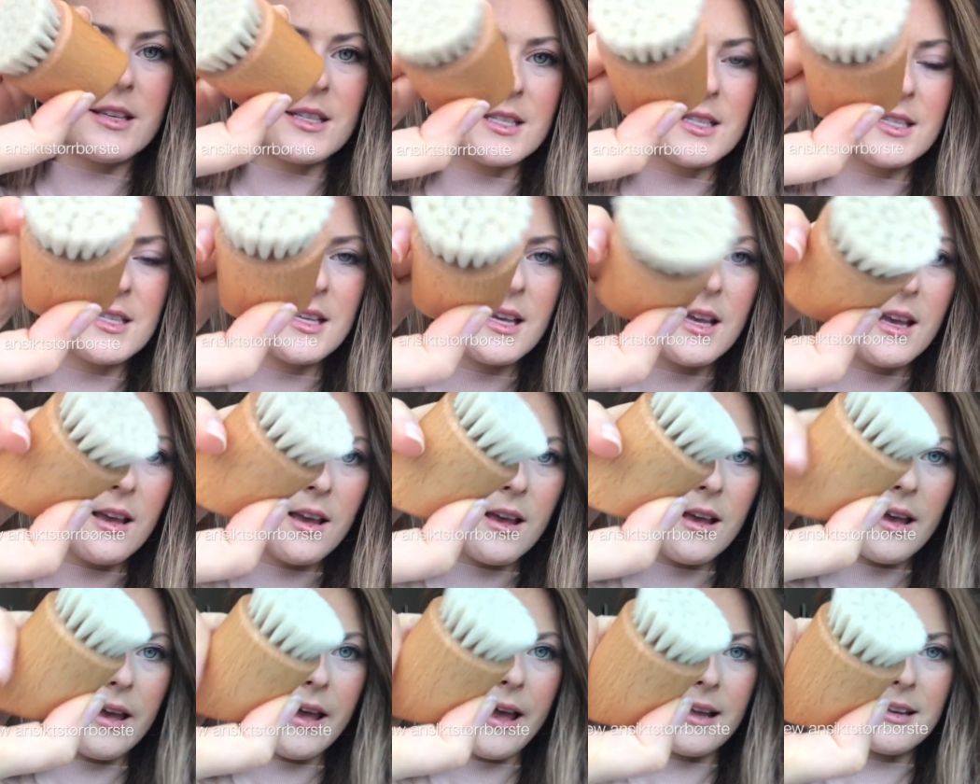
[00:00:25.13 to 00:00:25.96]
this
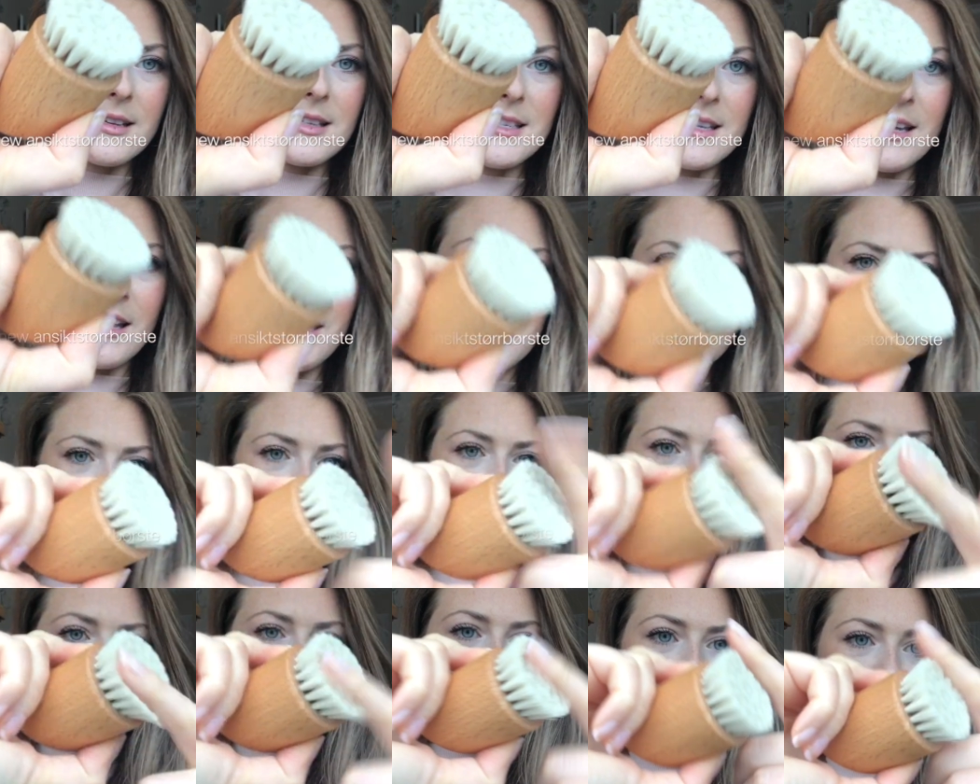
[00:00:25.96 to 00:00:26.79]

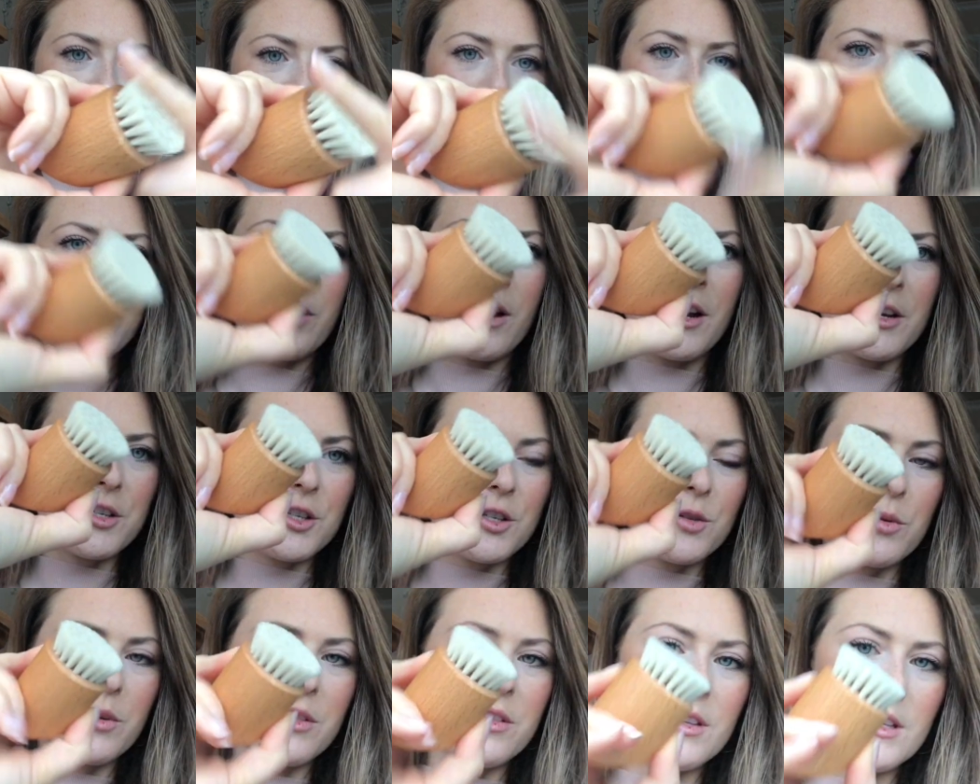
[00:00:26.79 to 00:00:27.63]
anti-aging facial
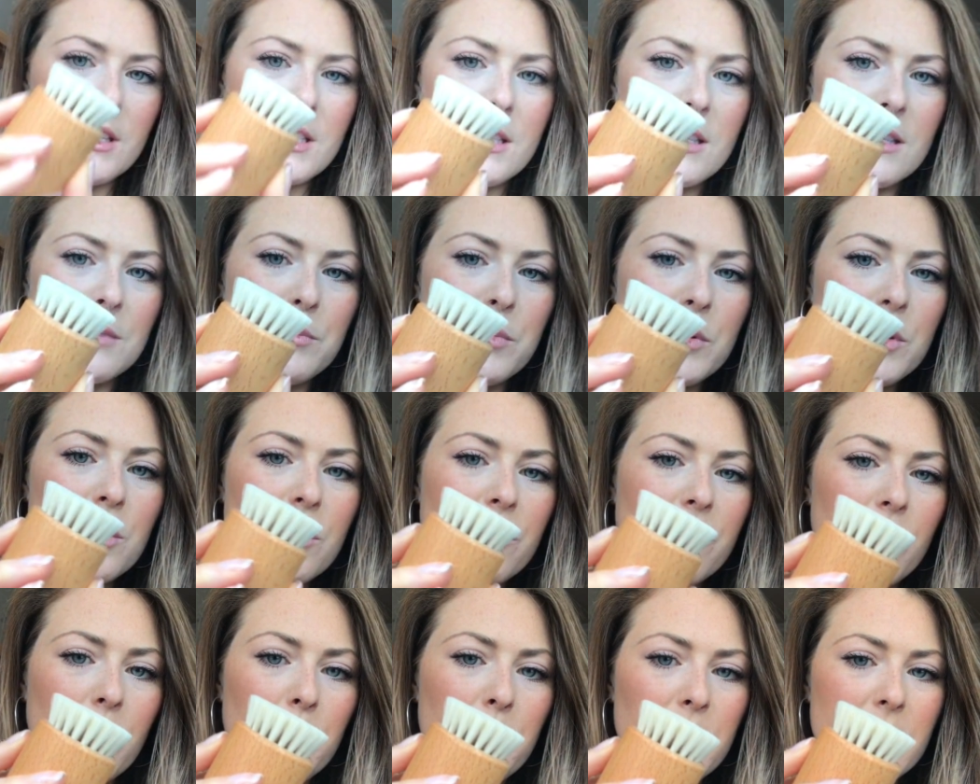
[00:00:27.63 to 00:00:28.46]
brush with these
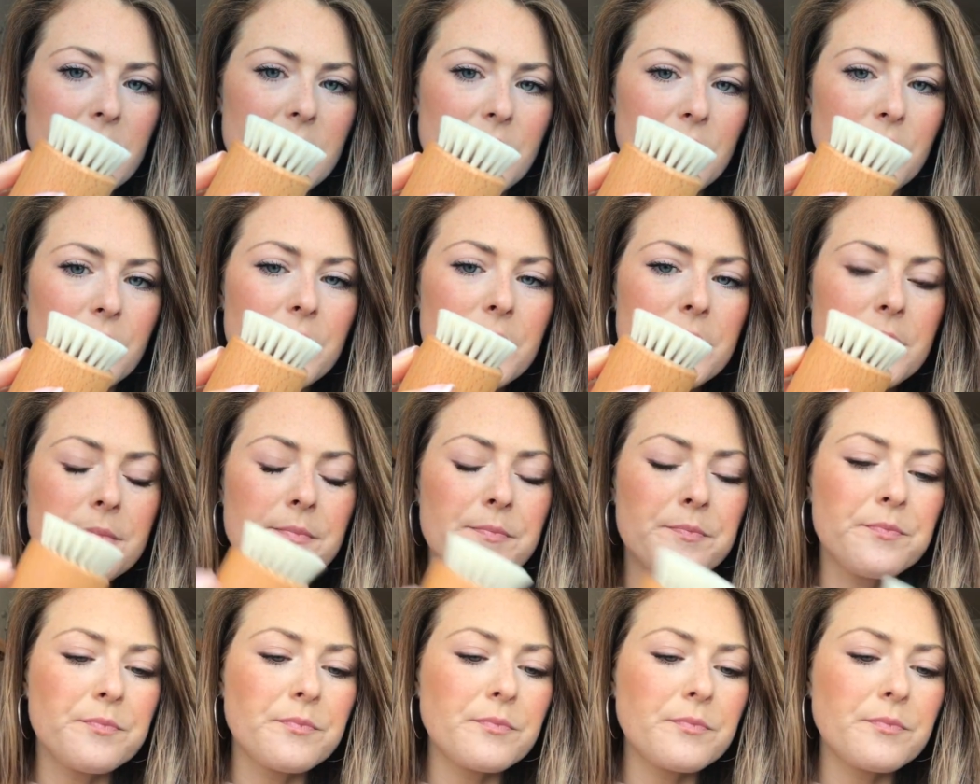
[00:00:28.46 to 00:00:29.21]
beautiful bristles.